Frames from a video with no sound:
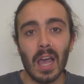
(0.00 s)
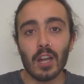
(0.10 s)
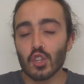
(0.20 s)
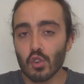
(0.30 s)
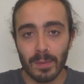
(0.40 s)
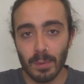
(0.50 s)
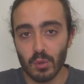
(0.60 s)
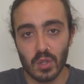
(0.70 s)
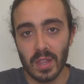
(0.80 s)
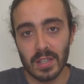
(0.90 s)

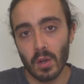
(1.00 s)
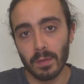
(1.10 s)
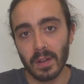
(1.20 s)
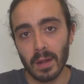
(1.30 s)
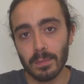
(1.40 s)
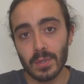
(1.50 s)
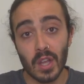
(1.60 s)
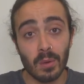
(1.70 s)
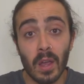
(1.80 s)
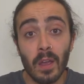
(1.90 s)
attribute to this offer.
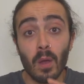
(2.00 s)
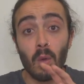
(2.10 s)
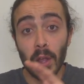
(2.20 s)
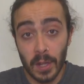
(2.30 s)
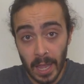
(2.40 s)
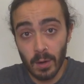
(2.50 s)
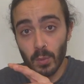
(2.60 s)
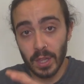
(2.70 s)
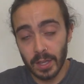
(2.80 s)
So again, with the